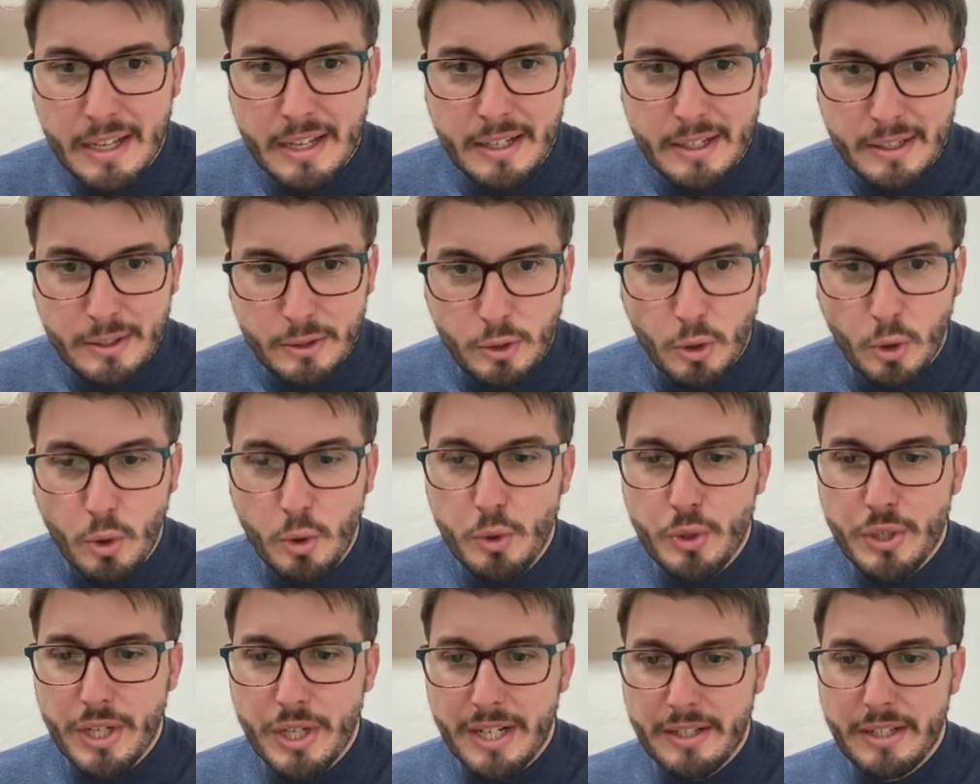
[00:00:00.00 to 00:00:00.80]

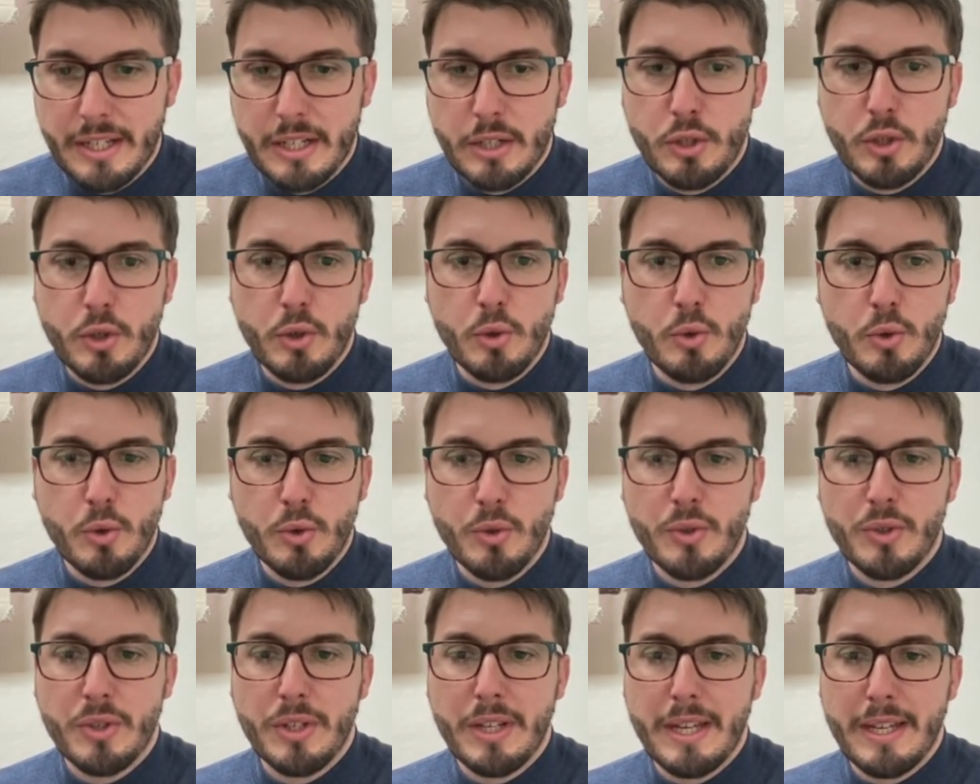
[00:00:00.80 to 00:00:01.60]
those are the
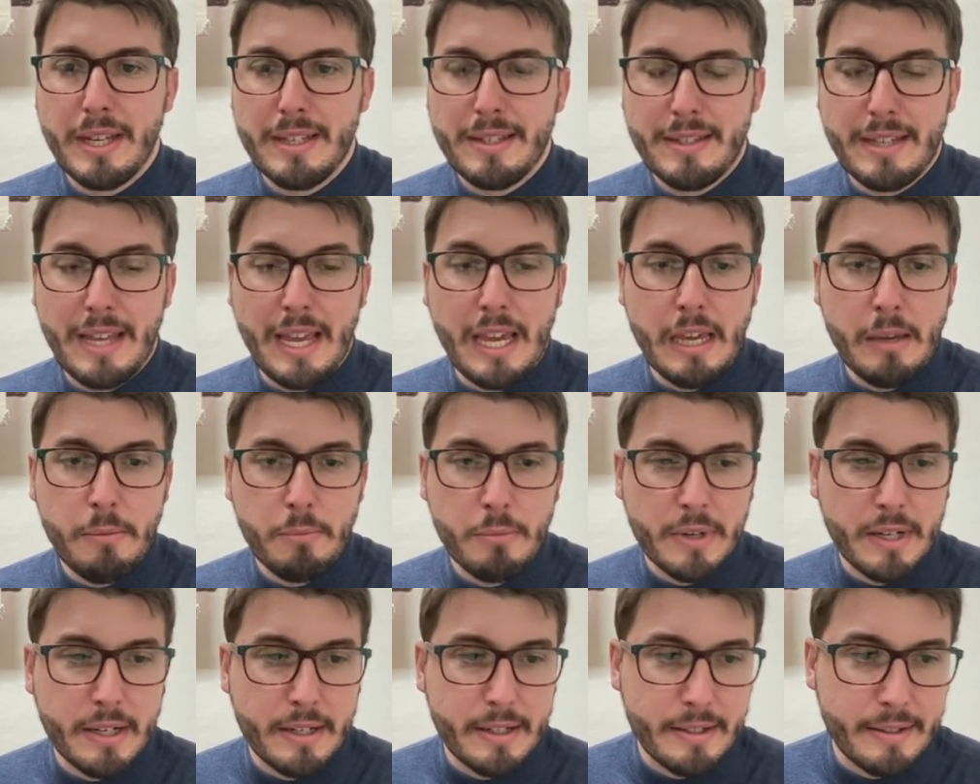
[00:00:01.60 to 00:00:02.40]
two
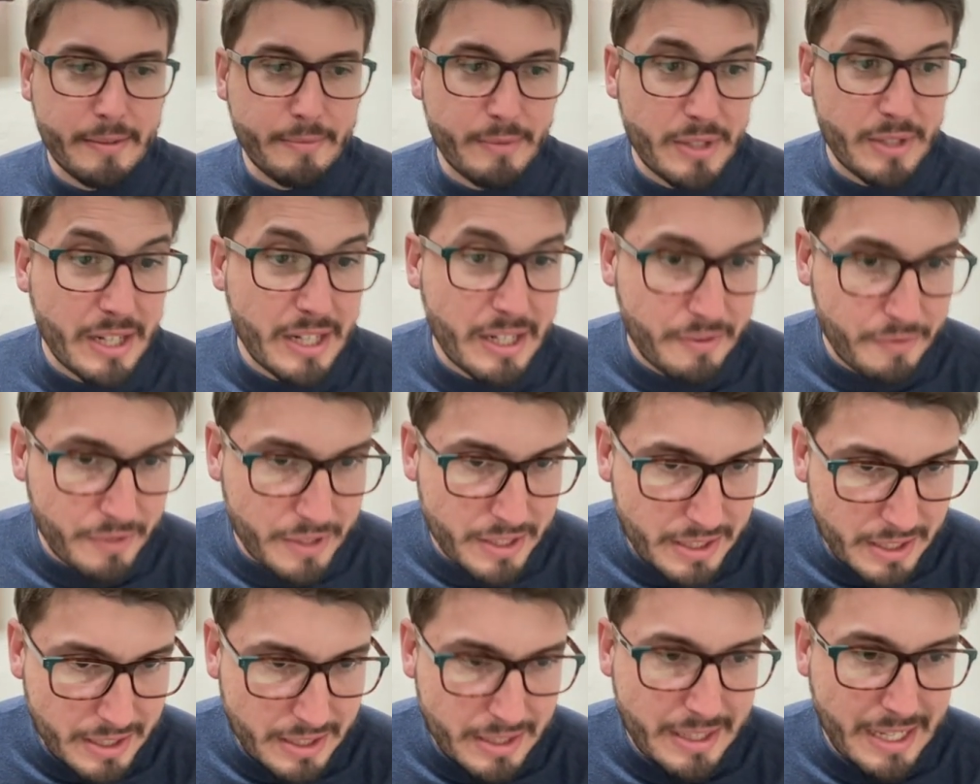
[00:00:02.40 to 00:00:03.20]
same
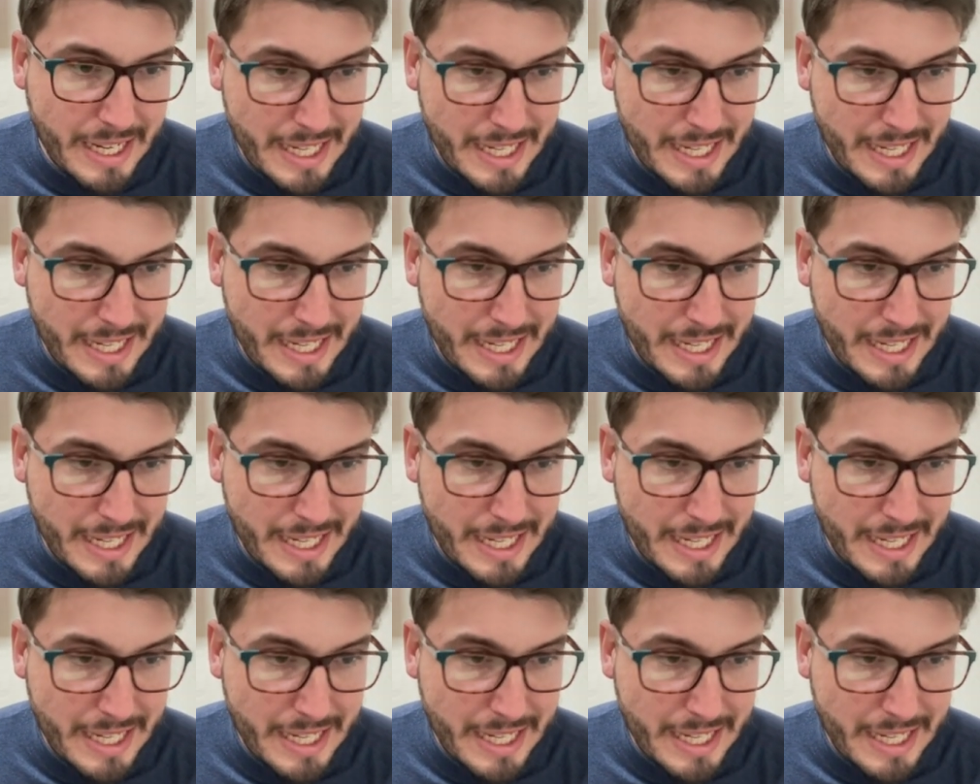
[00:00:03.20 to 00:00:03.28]
surfaces.